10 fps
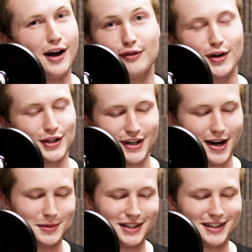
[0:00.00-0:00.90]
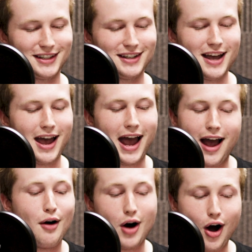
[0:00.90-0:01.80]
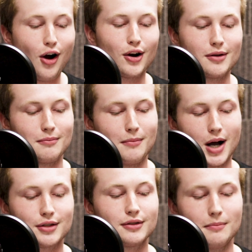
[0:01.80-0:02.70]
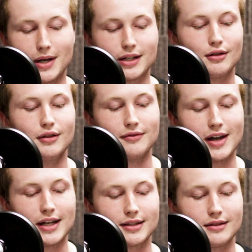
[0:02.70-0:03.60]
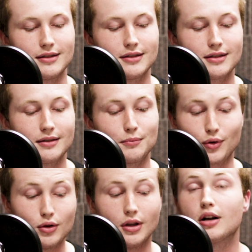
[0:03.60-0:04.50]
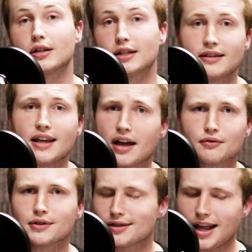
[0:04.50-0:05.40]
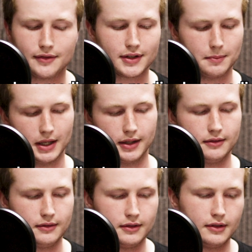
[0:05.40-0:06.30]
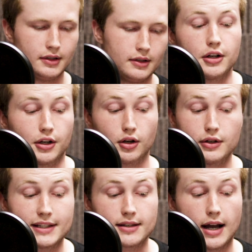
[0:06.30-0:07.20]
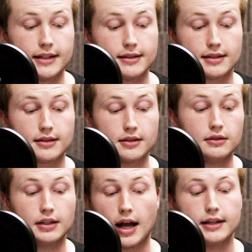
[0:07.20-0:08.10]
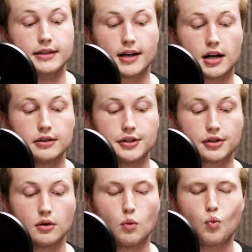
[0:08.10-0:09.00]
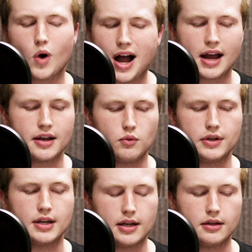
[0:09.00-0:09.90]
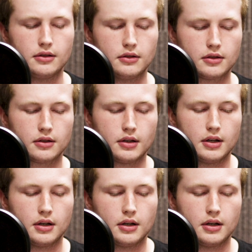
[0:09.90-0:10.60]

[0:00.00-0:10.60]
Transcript: of our topic. How are modern medical advances prolonging the average lifespan? Current science is still not entirely sure why we age,